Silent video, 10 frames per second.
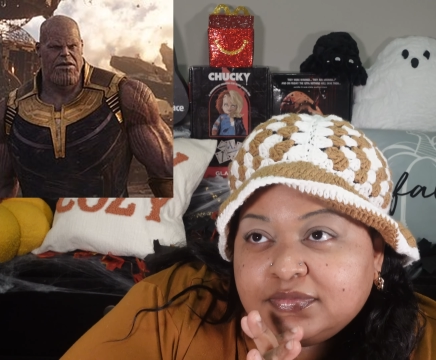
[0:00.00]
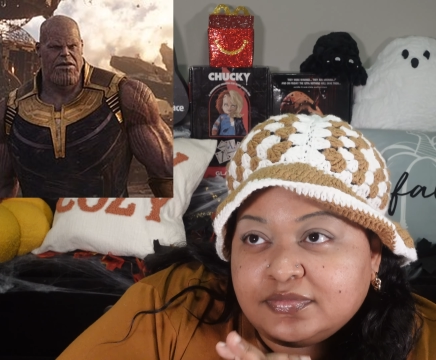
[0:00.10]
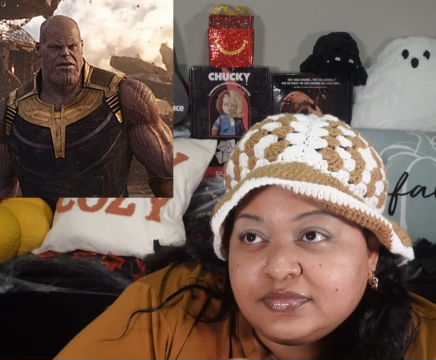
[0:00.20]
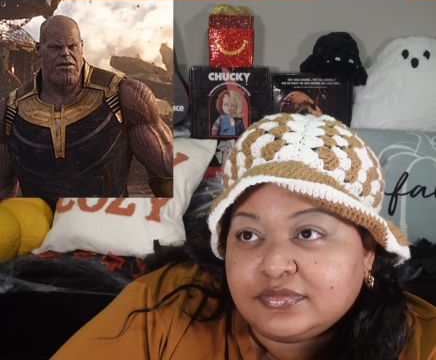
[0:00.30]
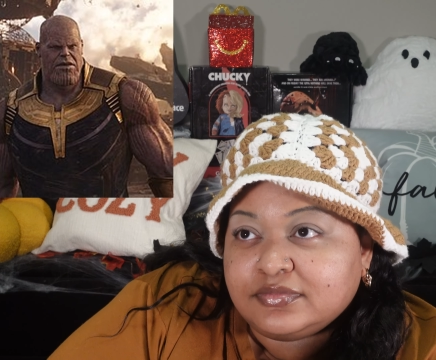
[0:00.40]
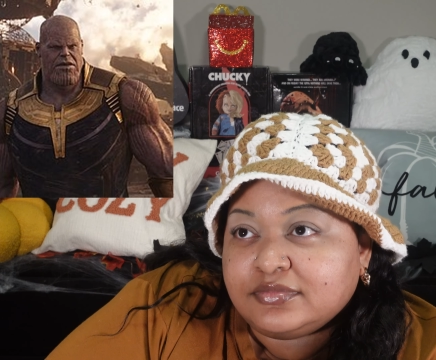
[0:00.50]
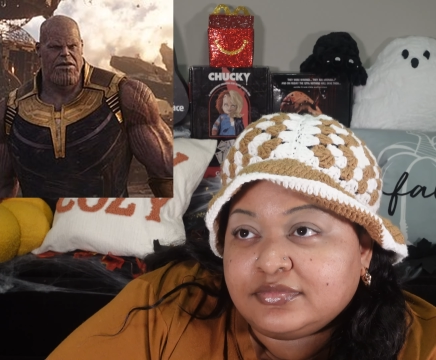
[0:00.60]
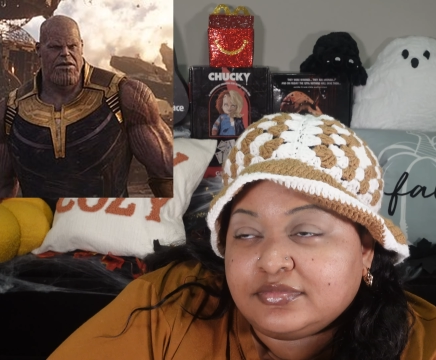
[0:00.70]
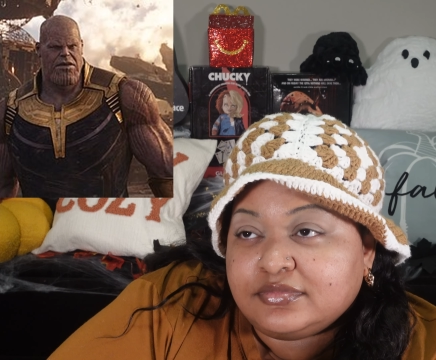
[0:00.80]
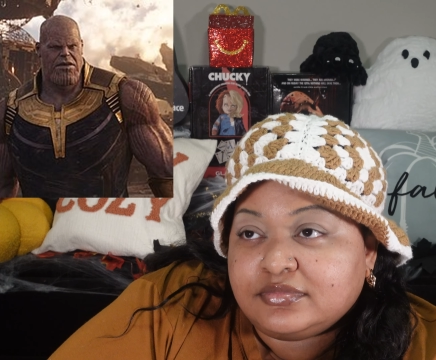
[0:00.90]

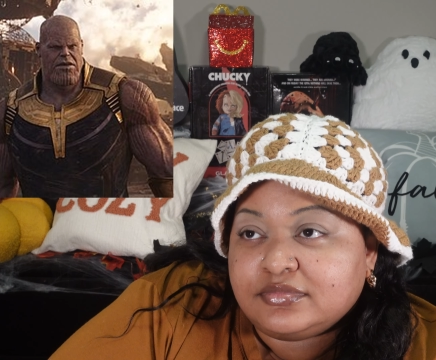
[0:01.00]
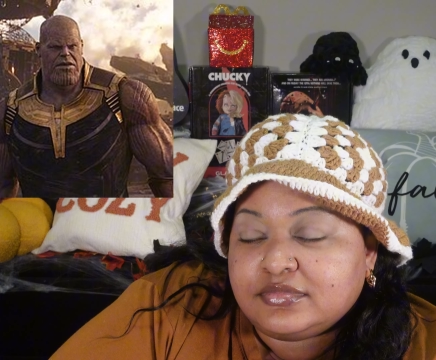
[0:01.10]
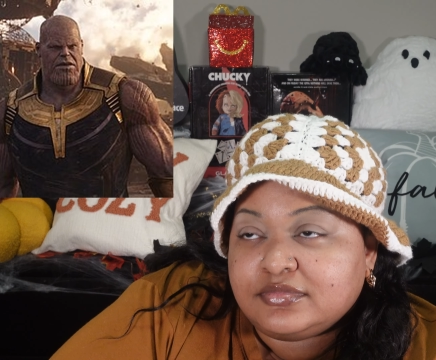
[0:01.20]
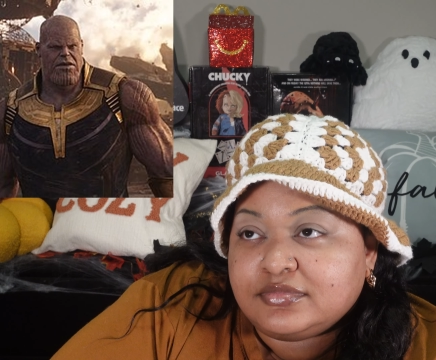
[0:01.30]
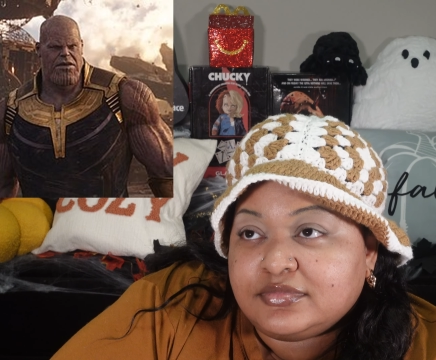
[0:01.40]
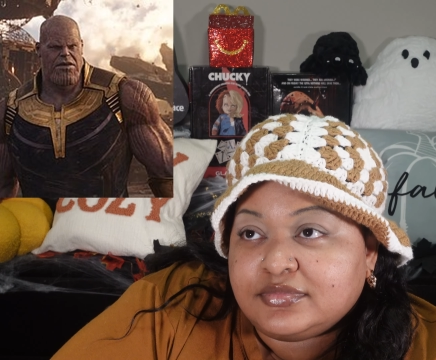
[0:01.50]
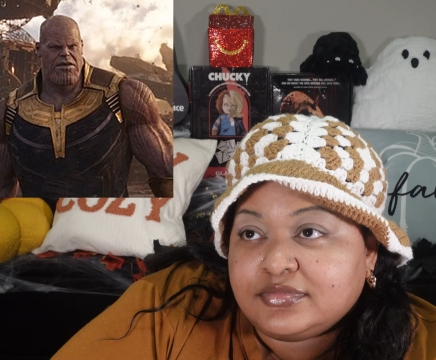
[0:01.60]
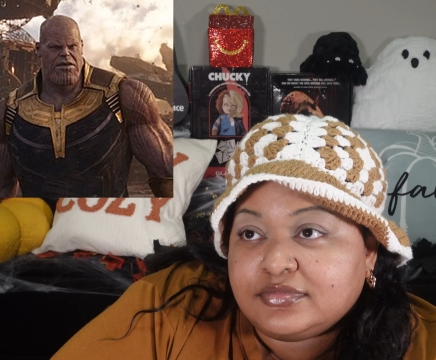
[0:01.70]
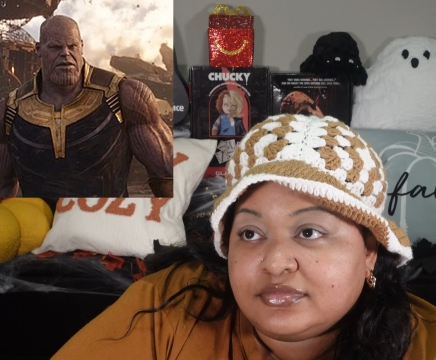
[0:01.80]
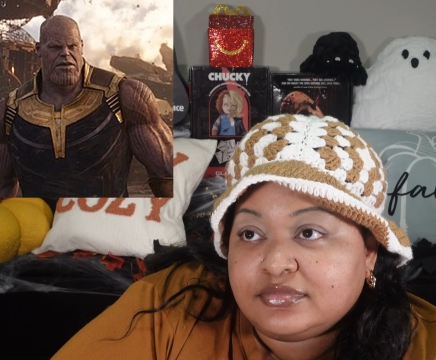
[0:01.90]

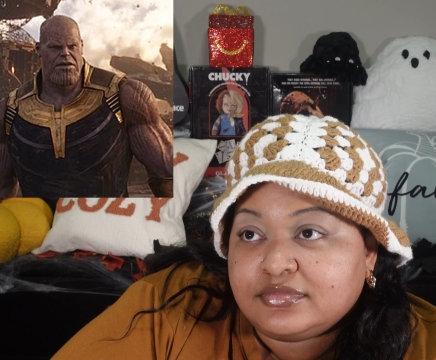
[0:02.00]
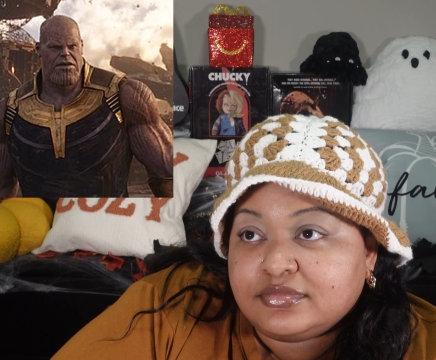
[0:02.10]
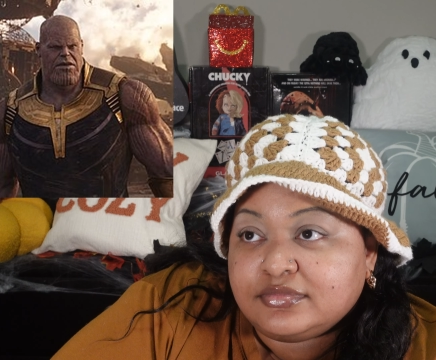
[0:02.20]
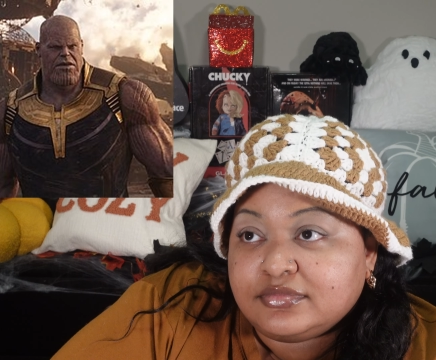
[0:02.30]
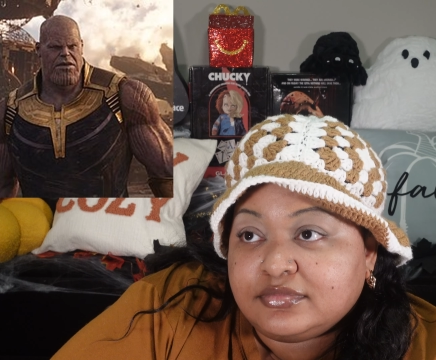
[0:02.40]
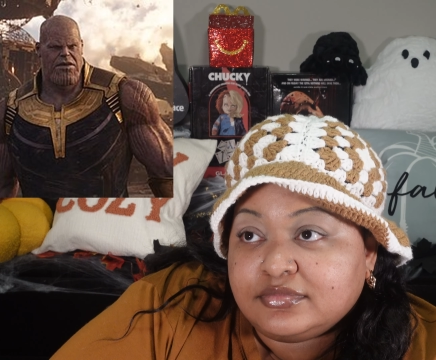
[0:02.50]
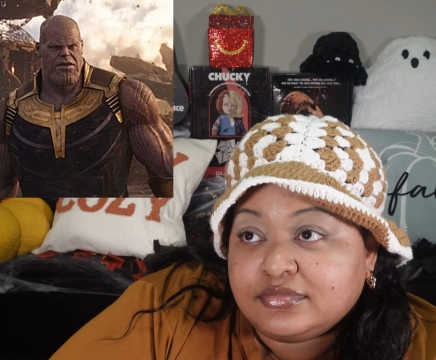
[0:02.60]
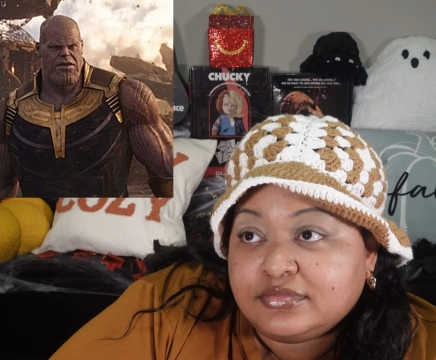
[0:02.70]
Nothing is said.